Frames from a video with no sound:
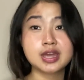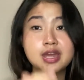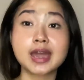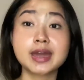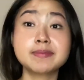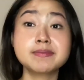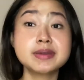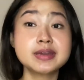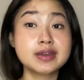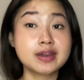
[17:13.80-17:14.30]

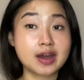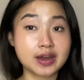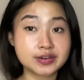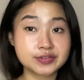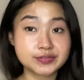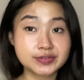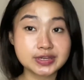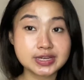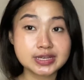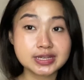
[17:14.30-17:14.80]
And be
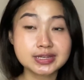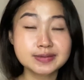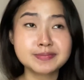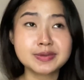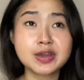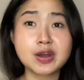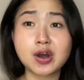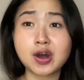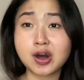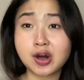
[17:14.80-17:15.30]
confident,
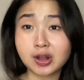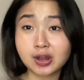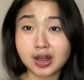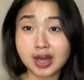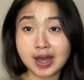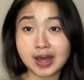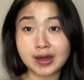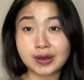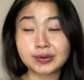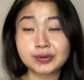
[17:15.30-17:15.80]
be all
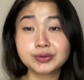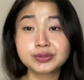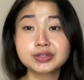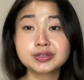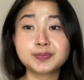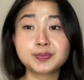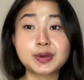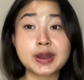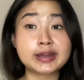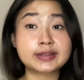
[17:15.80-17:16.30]
out,
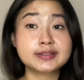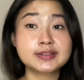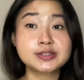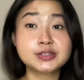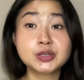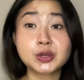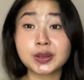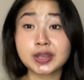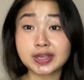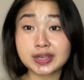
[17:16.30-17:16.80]

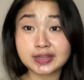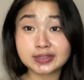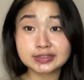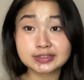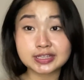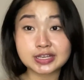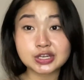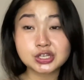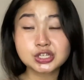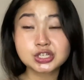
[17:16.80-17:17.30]
practice your
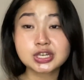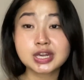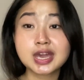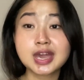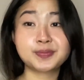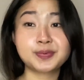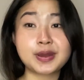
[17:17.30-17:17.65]
English,